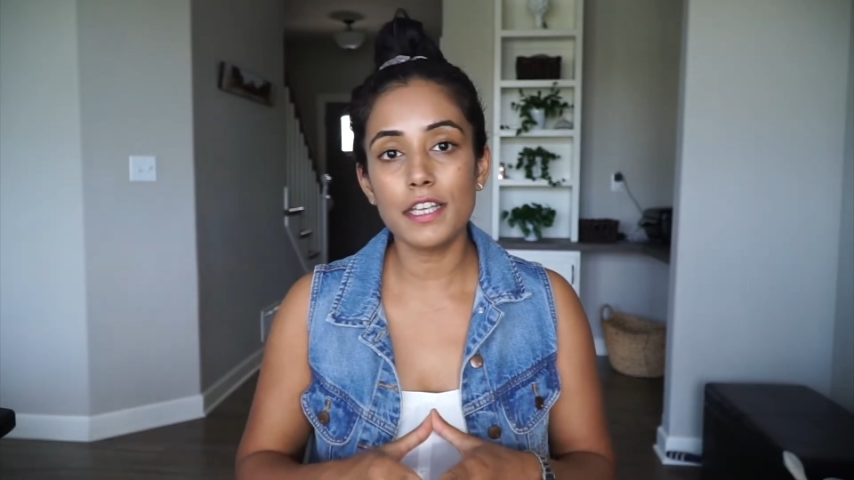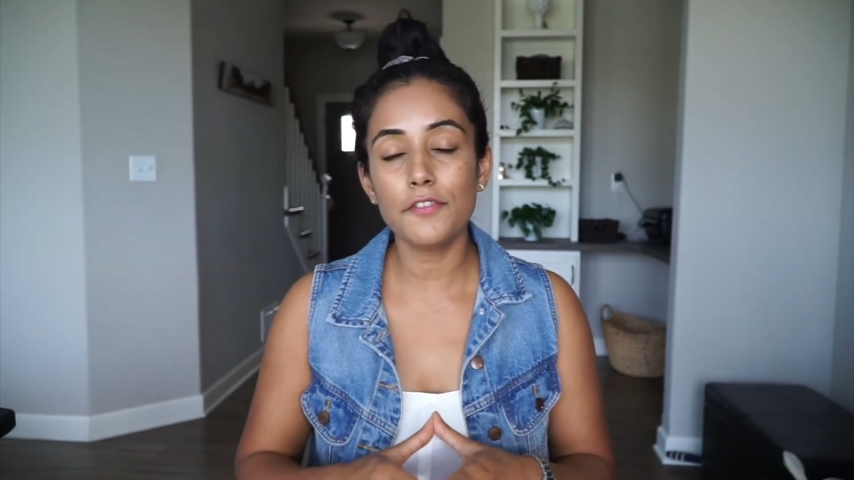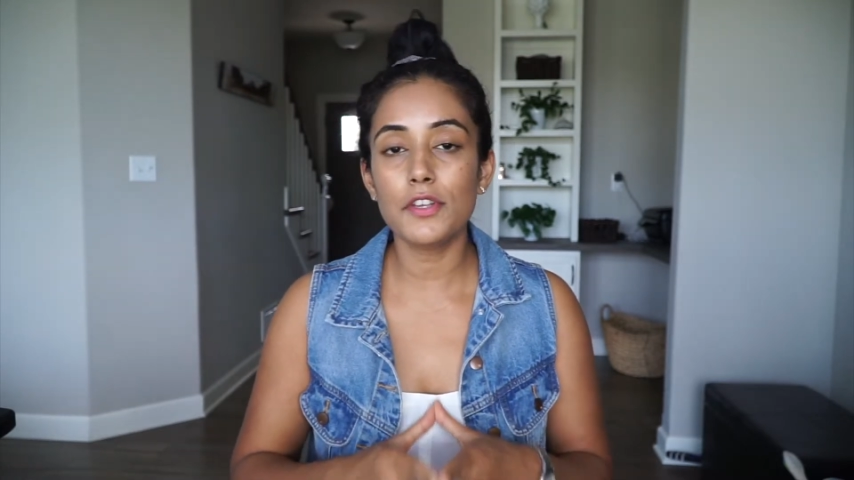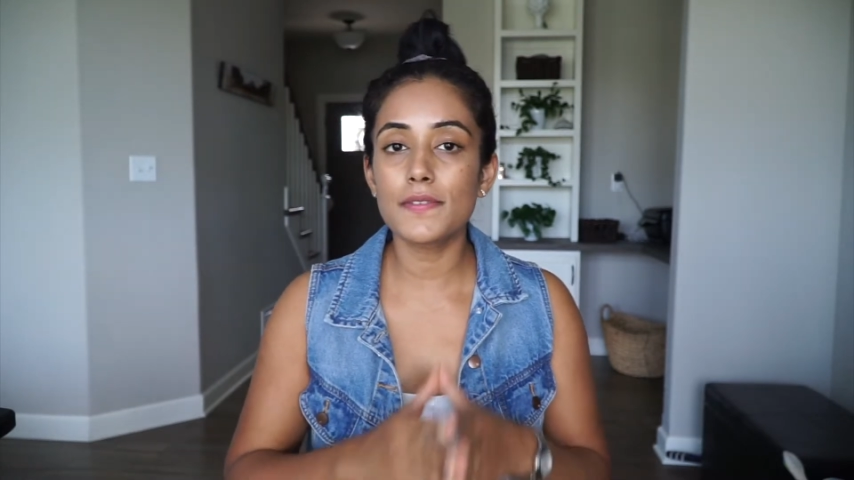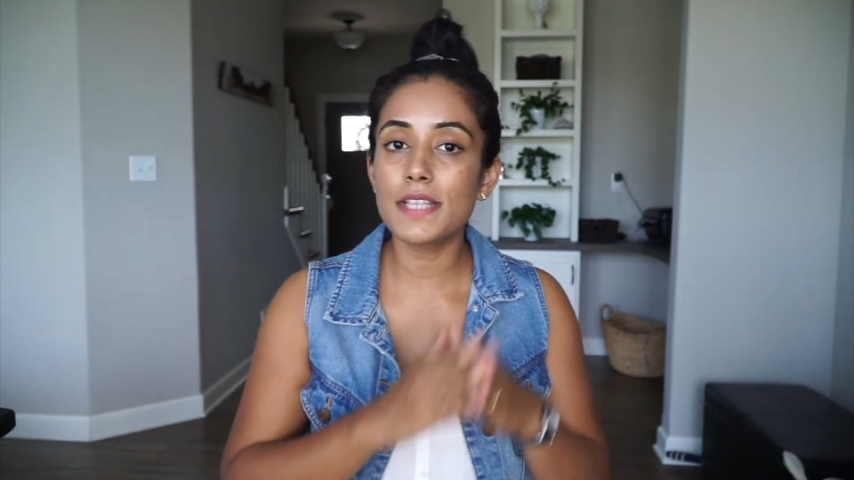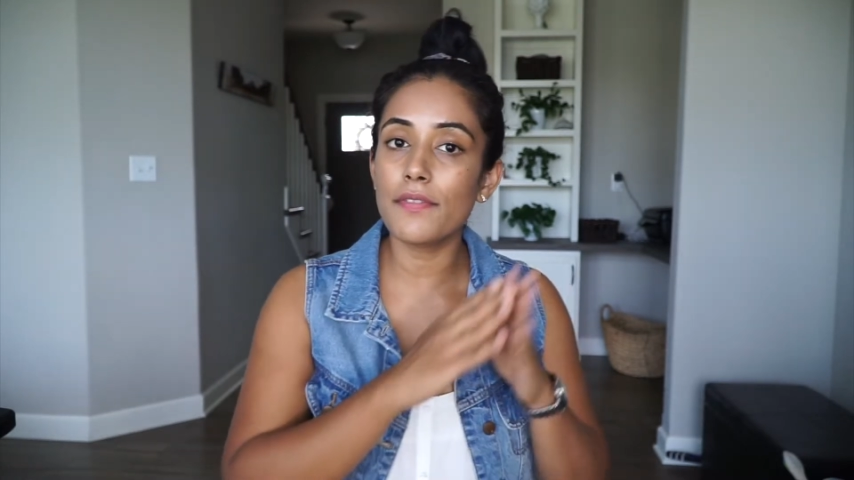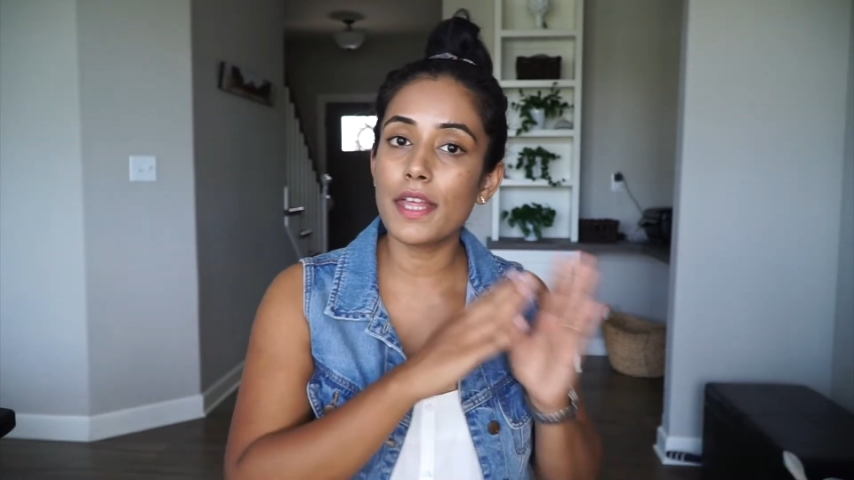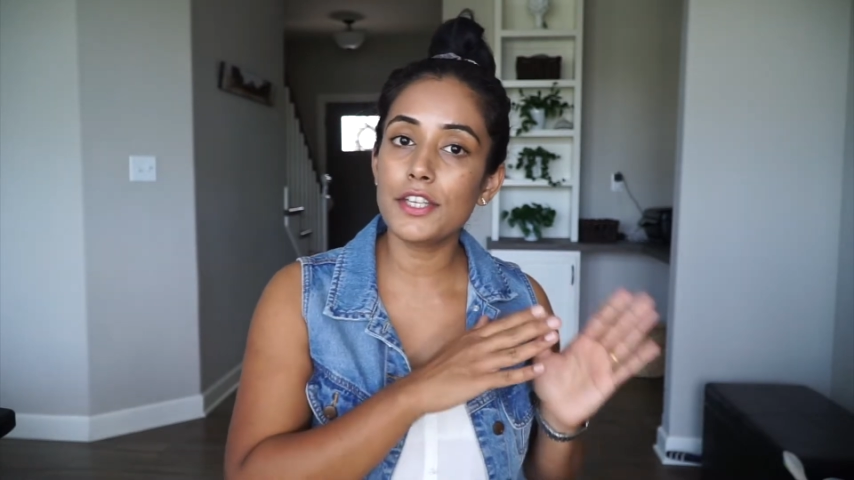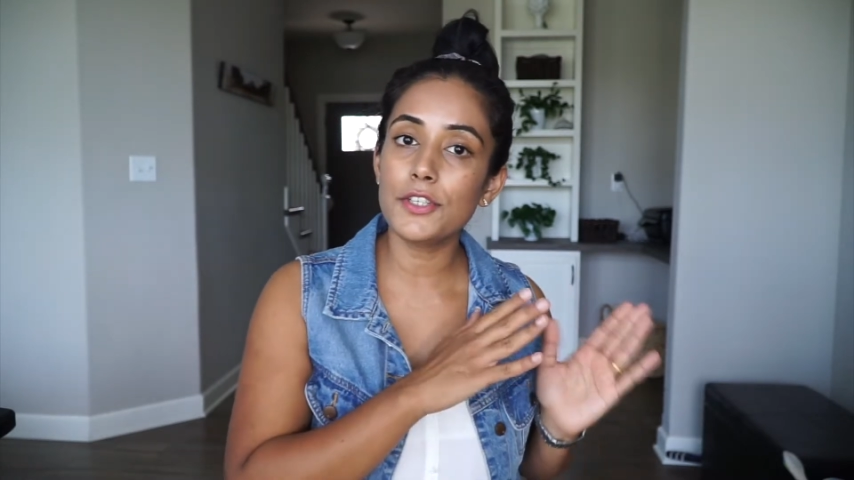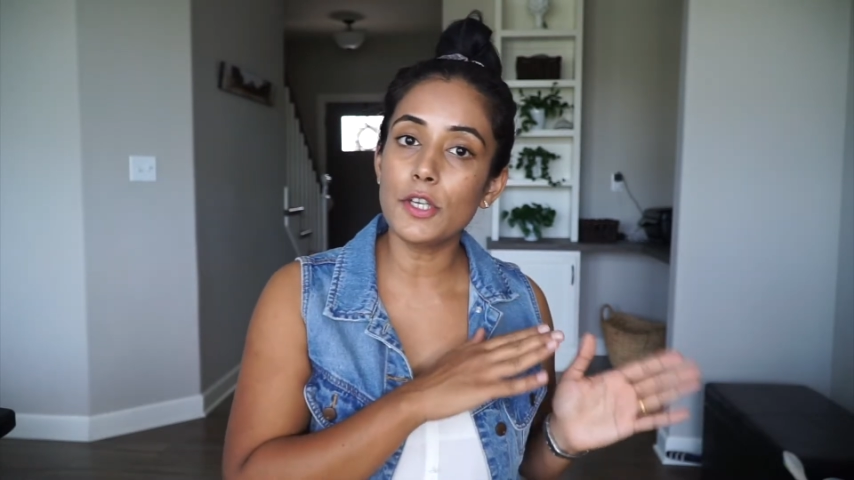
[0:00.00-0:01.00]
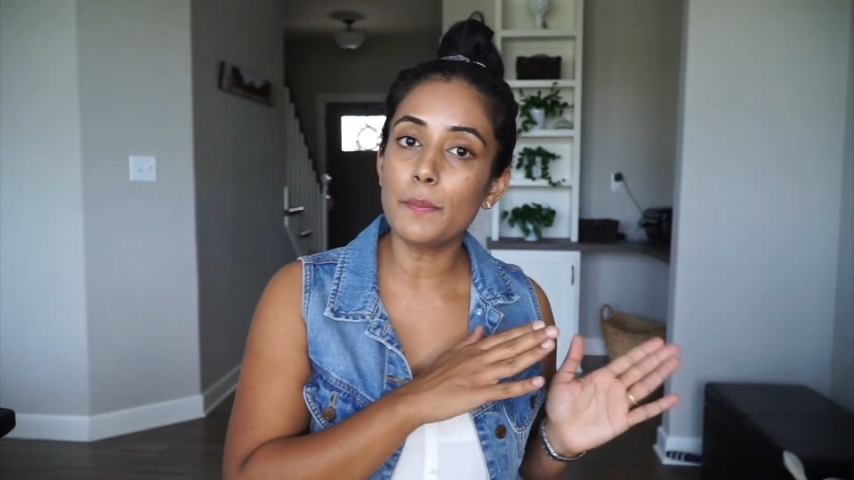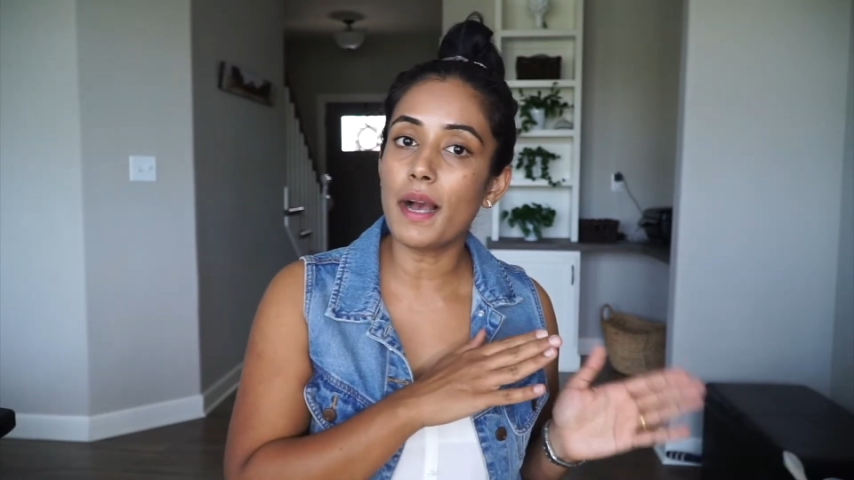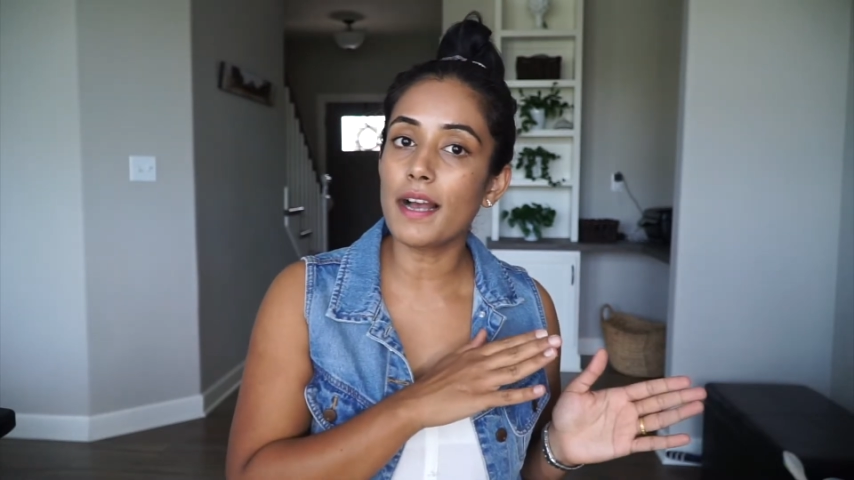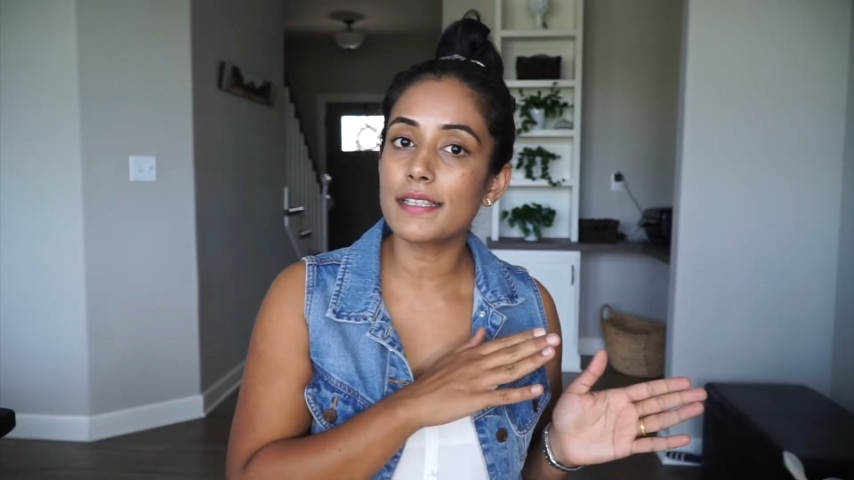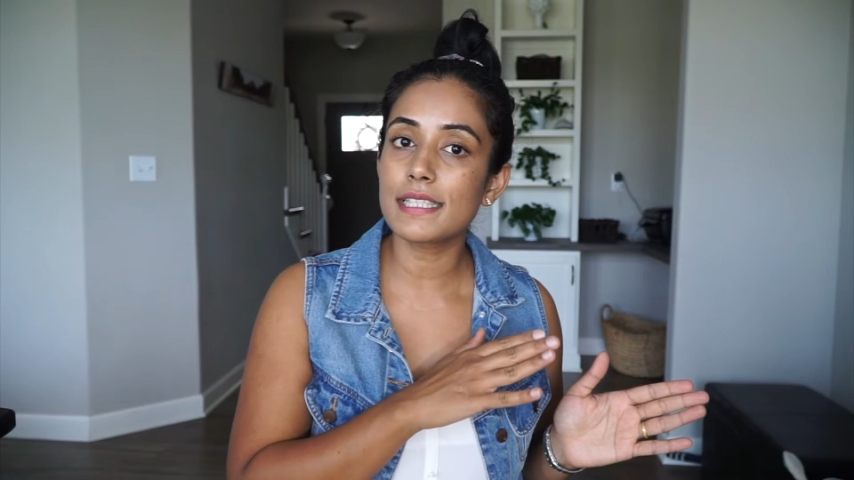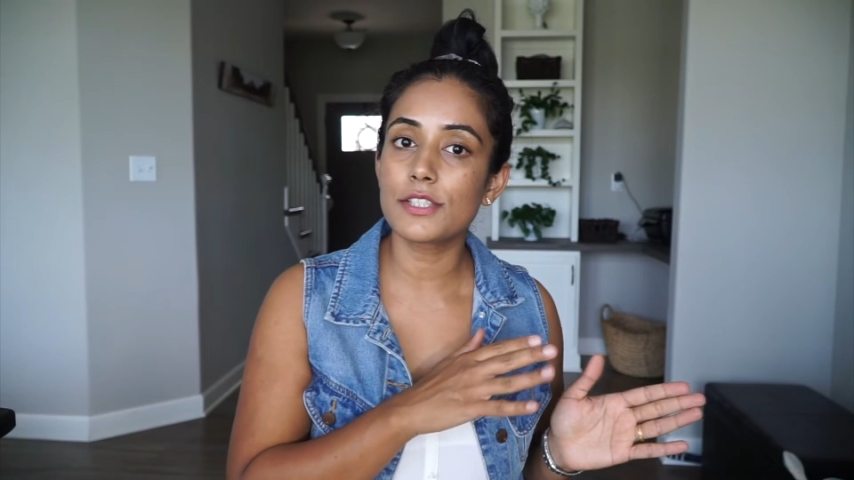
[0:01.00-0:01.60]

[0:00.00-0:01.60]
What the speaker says: If you have done that in your past,